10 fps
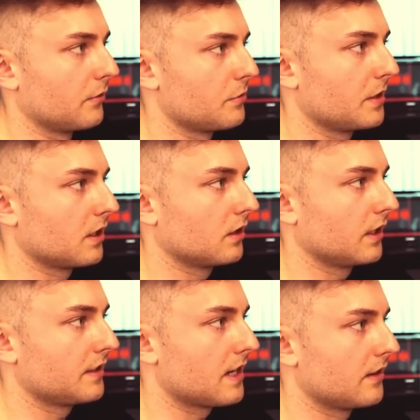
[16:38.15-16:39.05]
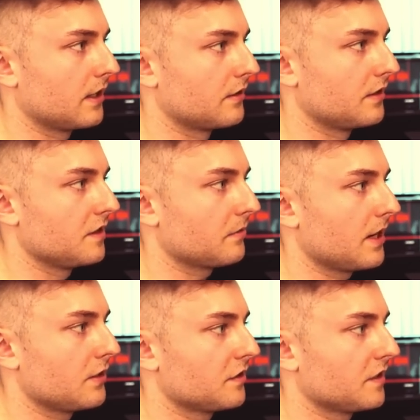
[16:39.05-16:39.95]
which we can click down into these
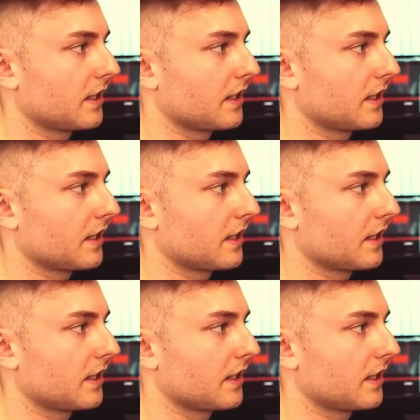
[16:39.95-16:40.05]
ranges.